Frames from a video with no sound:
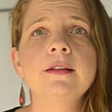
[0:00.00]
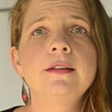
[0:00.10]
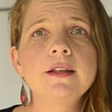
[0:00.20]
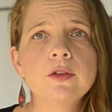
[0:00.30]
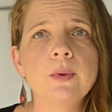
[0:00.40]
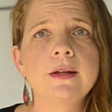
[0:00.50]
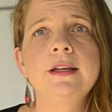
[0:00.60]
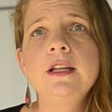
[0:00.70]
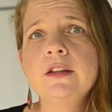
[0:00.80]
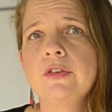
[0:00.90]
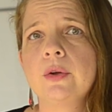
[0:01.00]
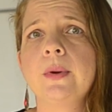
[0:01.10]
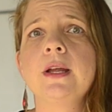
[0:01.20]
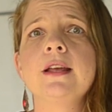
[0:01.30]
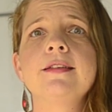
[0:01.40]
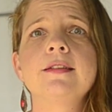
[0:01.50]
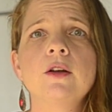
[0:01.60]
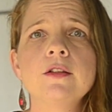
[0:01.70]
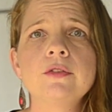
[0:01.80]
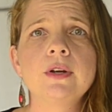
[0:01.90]
This way, the interviewer is
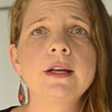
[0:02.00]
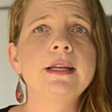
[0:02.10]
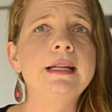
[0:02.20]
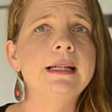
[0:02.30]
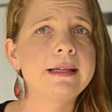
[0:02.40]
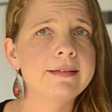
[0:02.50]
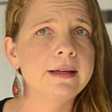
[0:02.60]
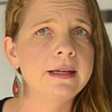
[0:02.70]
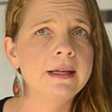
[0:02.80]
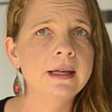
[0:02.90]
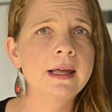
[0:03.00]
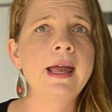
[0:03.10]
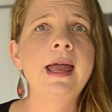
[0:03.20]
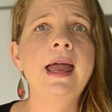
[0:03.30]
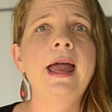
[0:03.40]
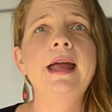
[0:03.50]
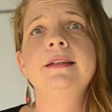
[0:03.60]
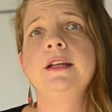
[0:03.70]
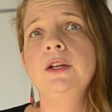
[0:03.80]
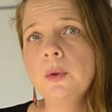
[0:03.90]
concentrated in listening
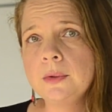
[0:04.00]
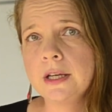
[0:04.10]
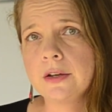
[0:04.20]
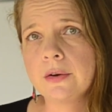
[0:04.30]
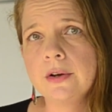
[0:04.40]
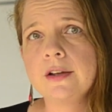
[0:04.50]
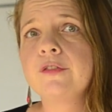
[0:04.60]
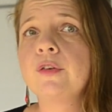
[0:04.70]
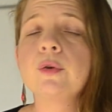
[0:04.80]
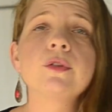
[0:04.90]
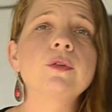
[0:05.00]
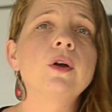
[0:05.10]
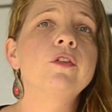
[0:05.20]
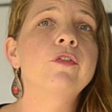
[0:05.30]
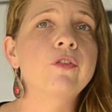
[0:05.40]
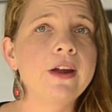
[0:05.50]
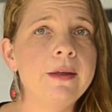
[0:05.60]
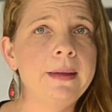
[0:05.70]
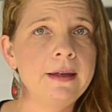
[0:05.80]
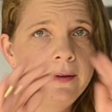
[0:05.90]
and the note taker is focused on
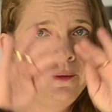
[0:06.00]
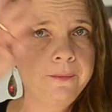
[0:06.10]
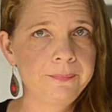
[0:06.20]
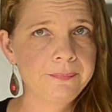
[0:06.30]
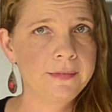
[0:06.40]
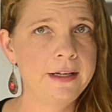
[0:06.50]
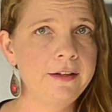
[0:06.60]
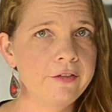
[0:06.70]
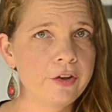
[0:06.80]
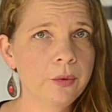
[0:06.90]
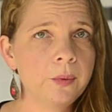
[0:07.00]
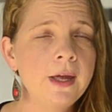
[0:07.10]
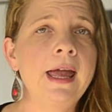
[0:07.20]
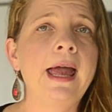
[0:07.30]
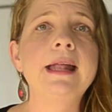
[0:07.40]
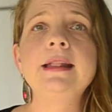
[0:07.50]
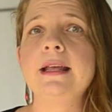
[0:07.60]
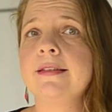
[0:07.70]
framing the interview and the